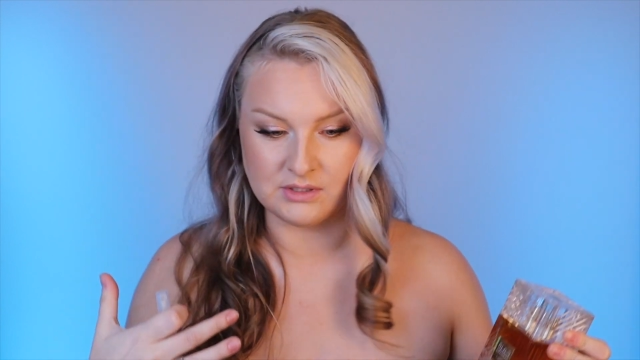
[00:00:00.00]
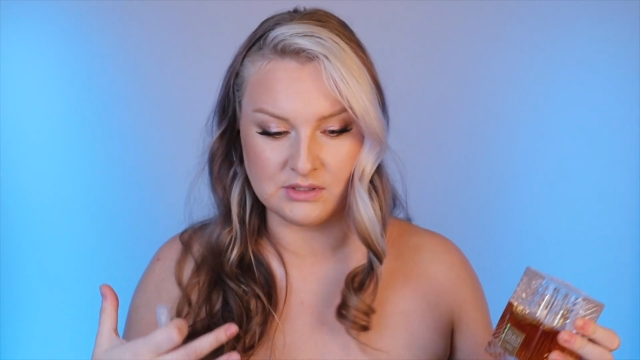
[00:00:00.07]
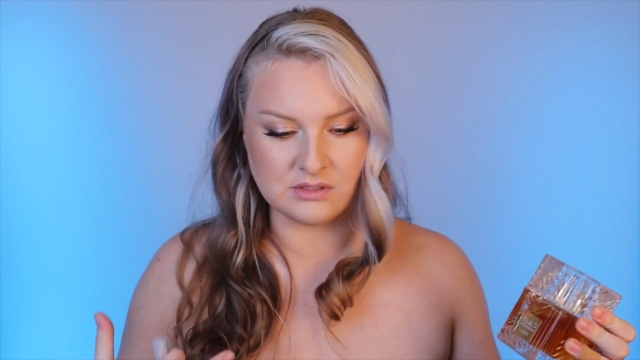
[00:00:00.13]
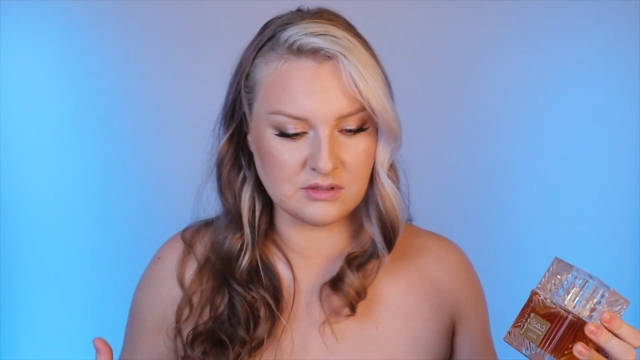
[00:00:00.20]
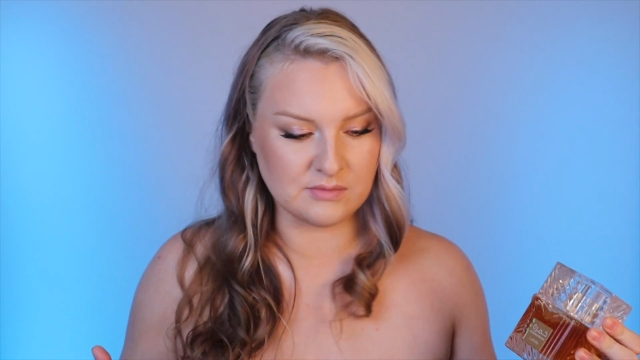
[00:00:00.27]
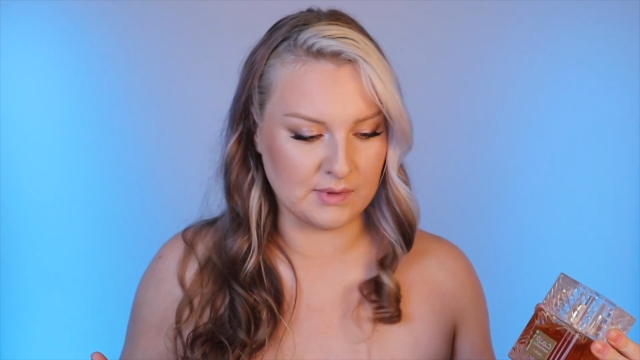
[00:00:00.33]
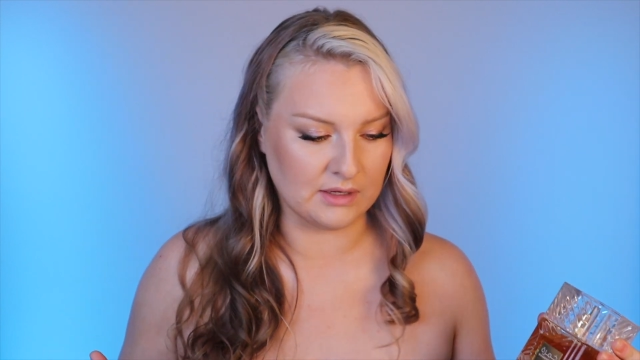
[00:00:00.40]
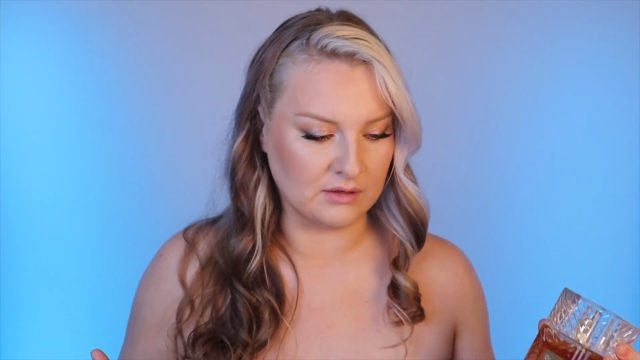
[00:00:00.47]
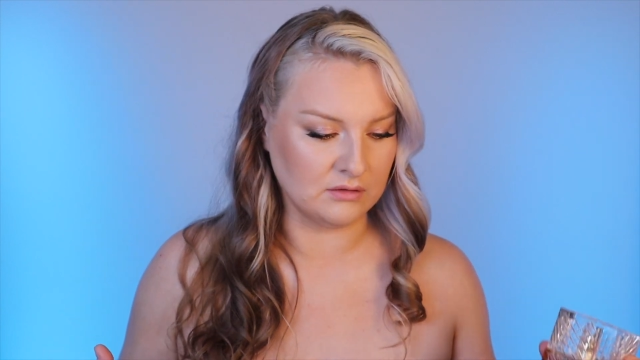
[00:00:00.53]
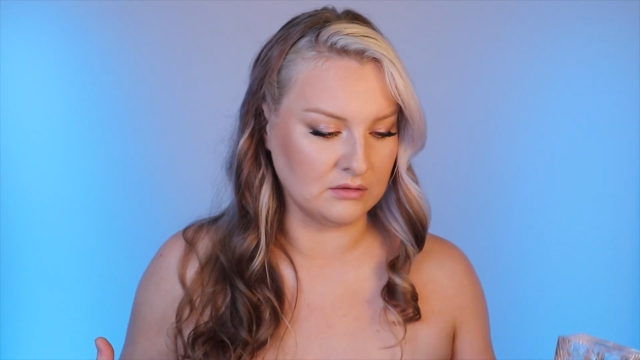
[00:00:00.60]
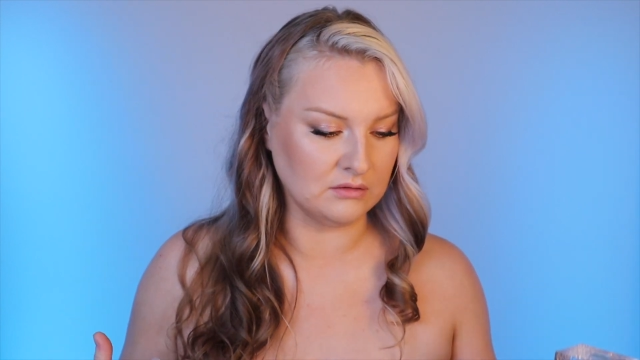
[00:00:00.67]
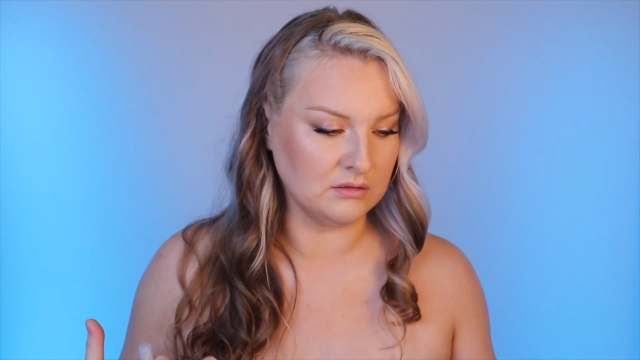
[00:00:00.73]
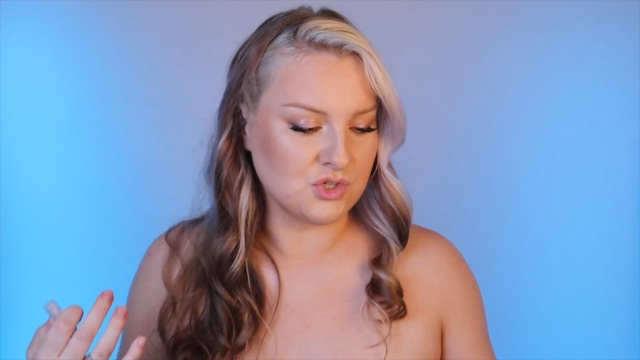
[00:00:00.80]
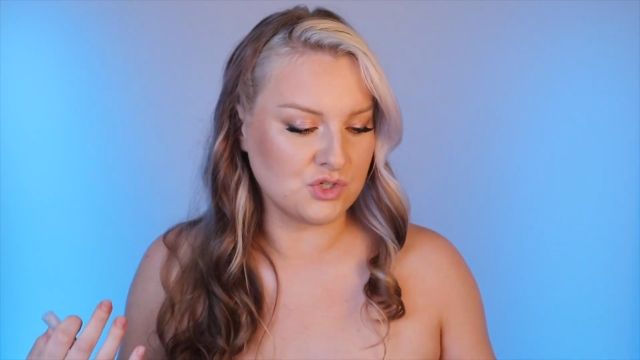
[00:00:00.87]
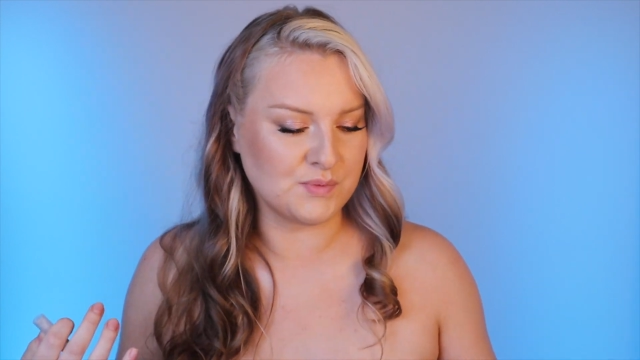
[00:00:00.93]
to
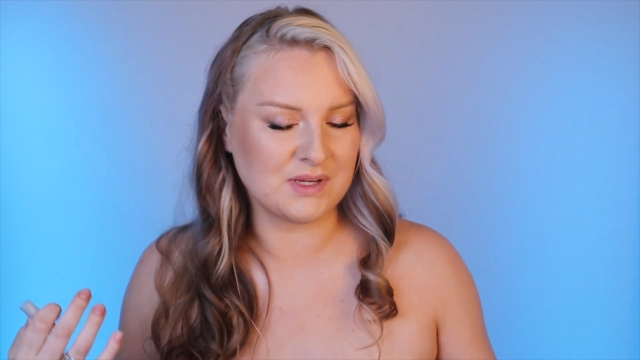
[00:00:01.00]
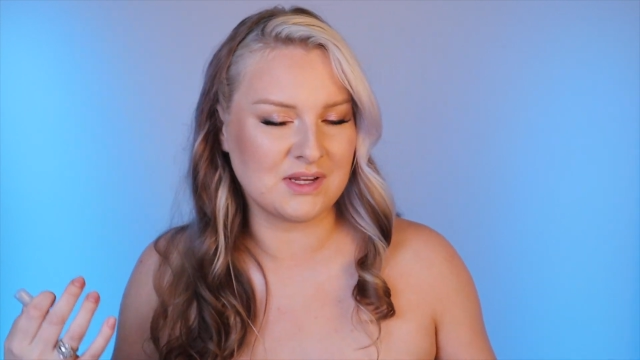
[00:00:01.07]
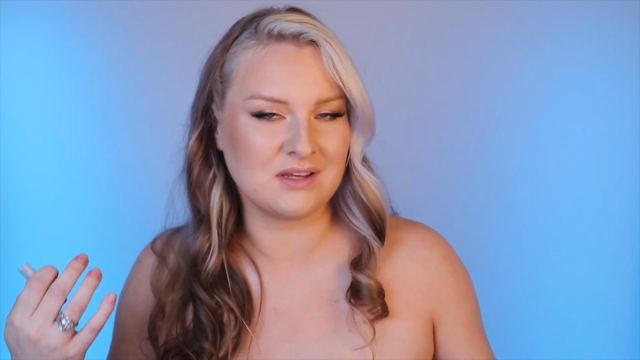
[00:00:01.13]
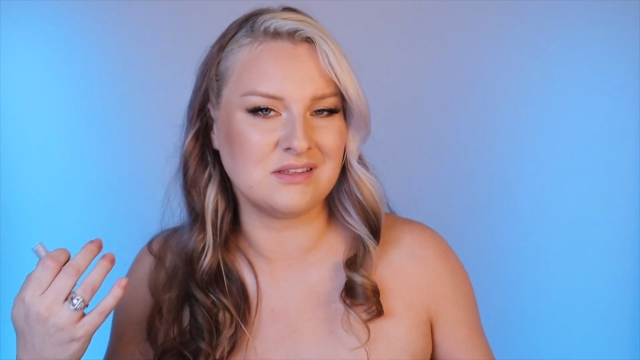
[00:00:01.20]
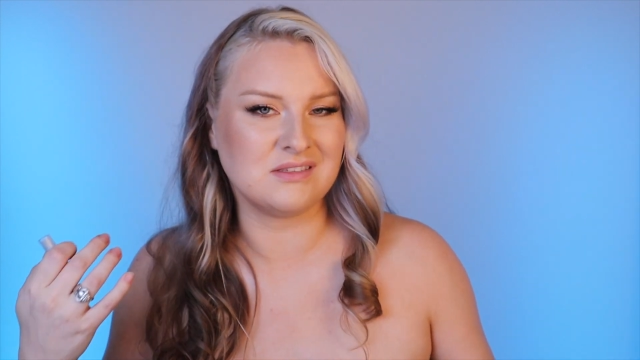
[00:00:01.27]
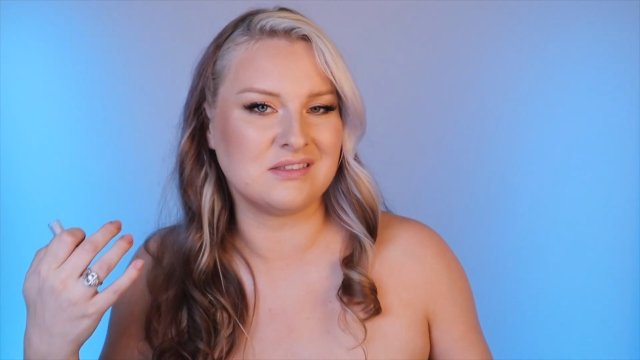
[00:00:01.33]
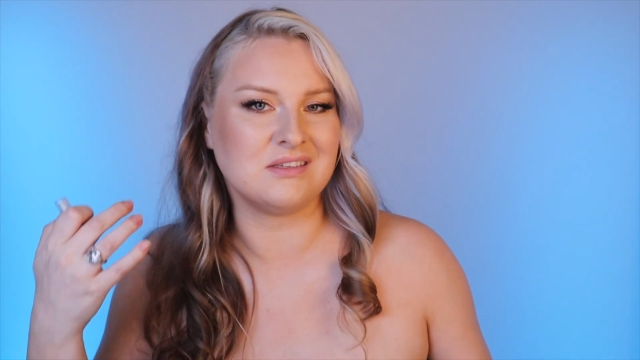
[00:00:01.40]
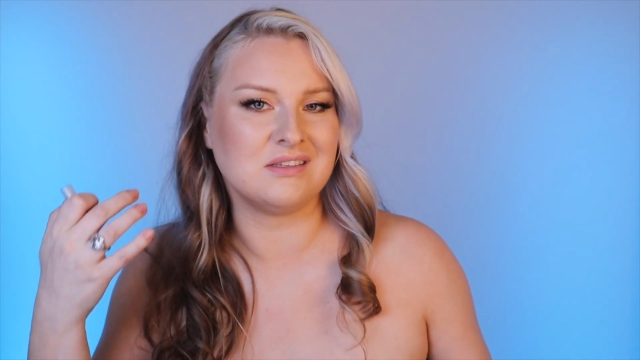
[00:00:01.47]
smell, just because